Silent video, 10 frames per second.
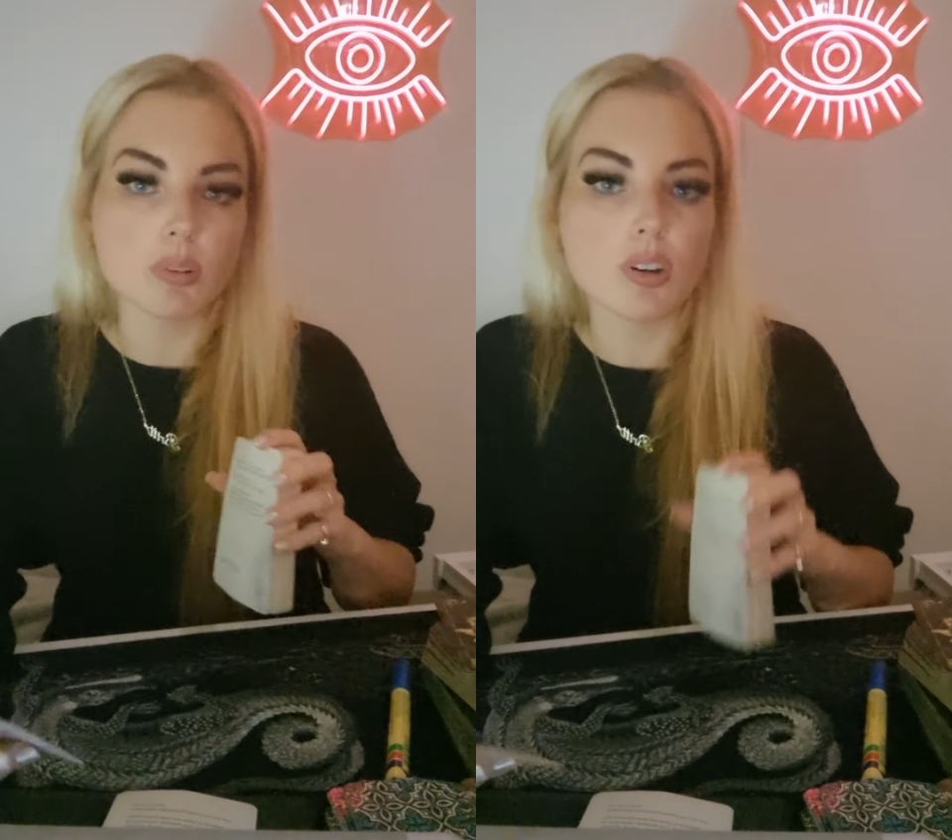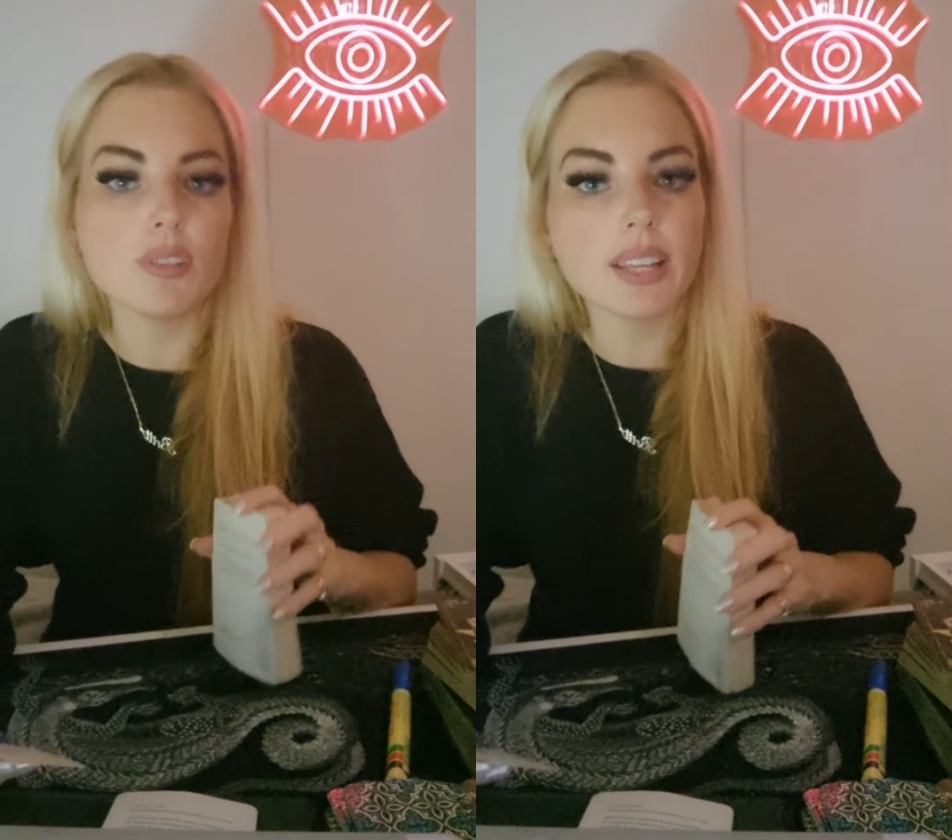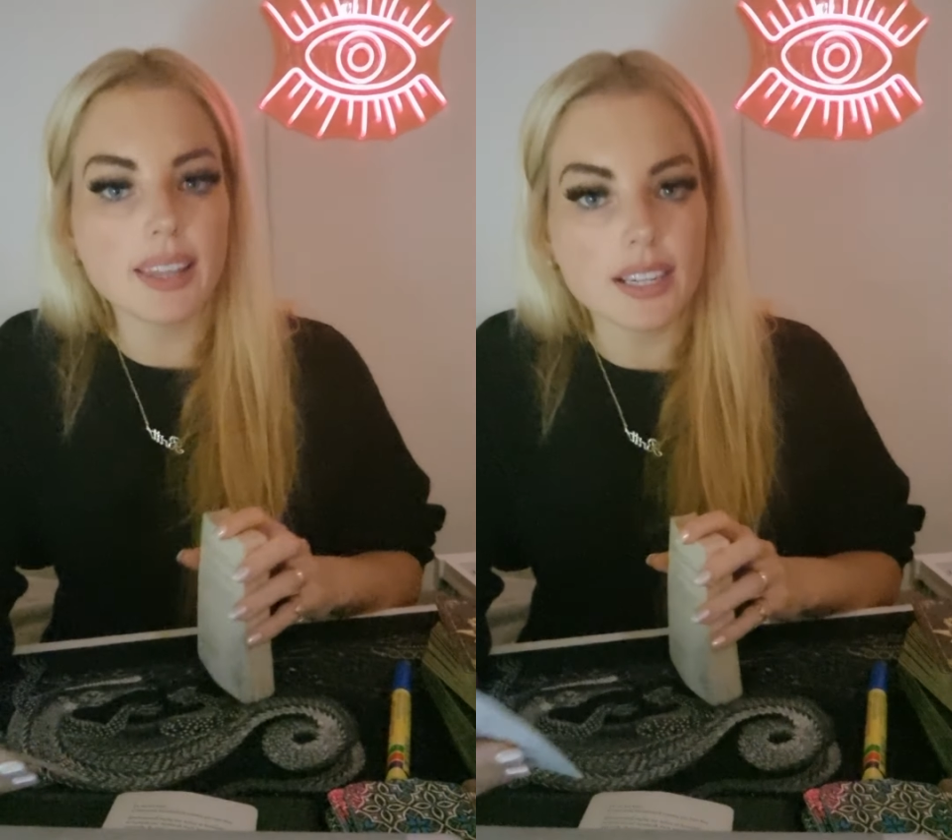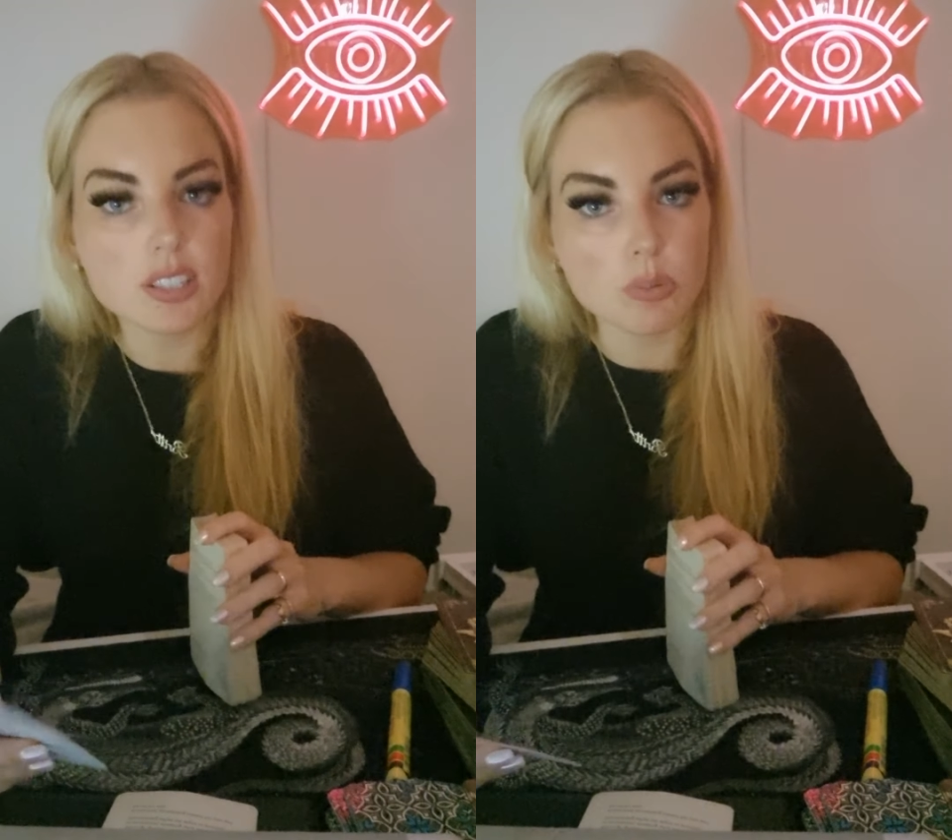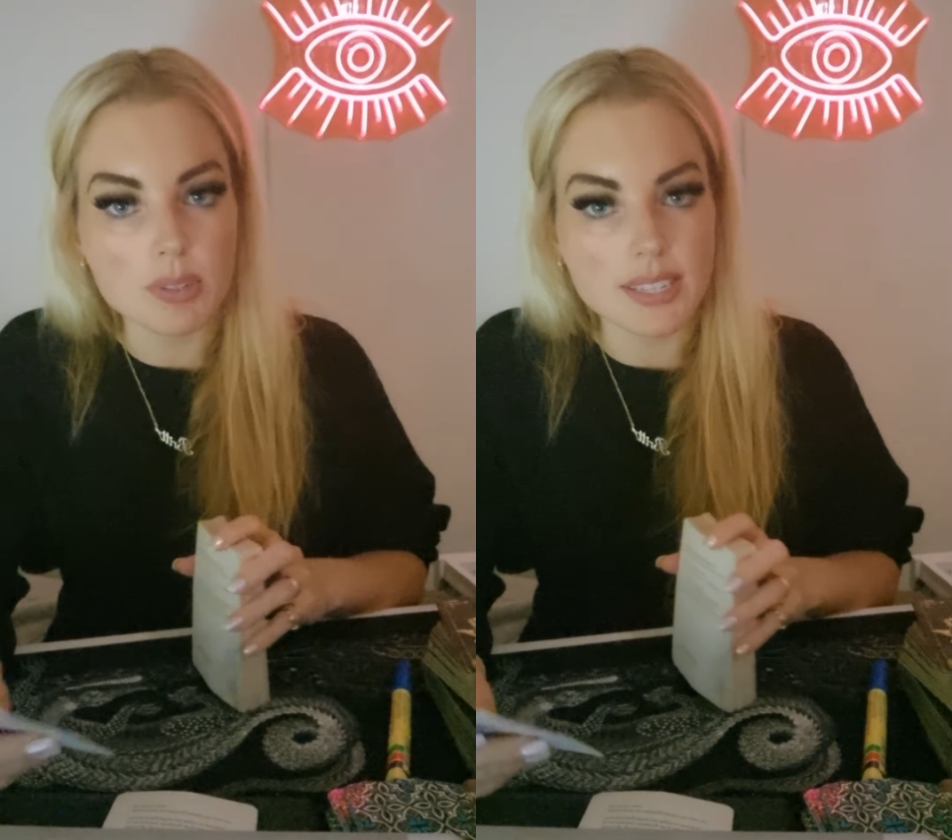will only lead
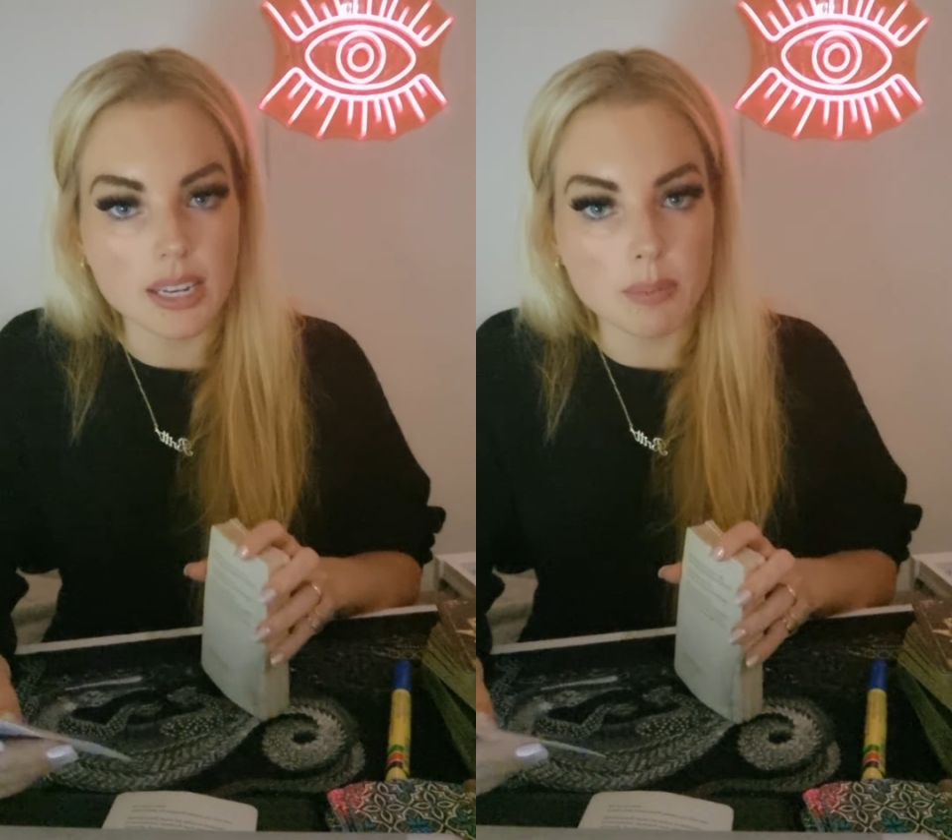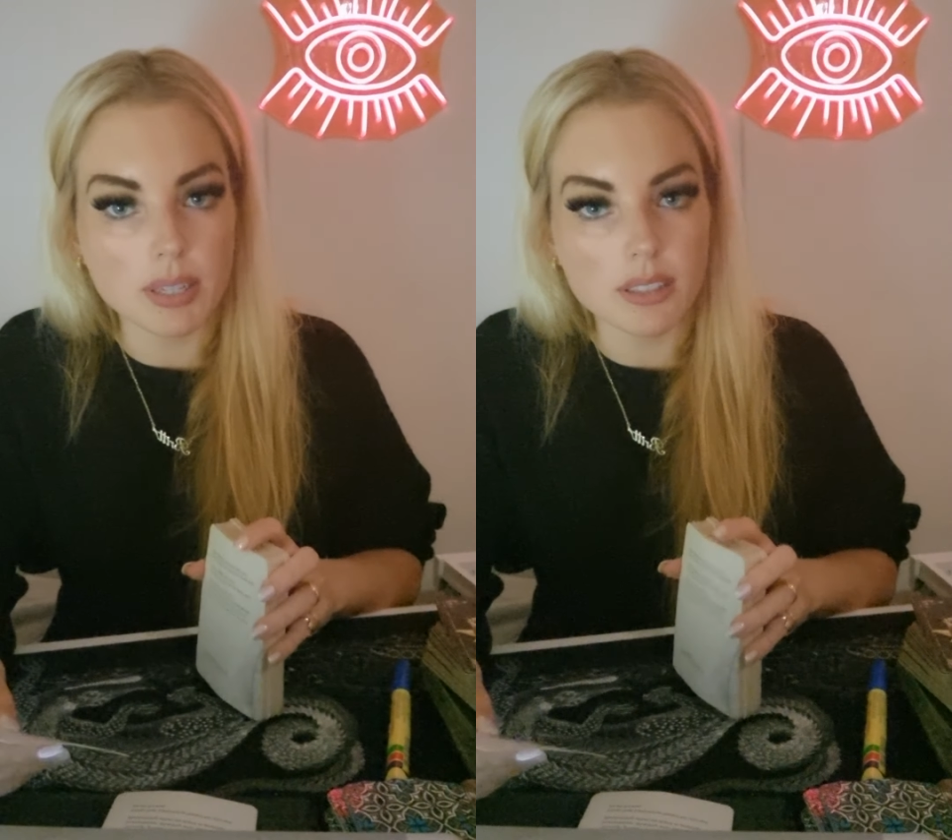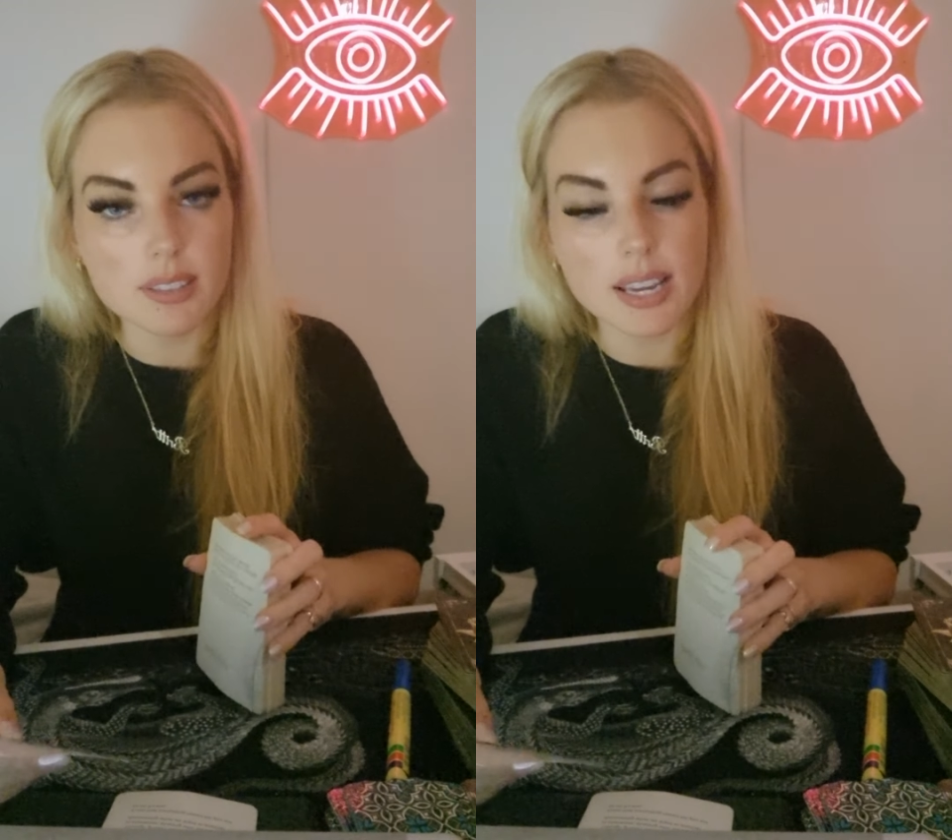to resentment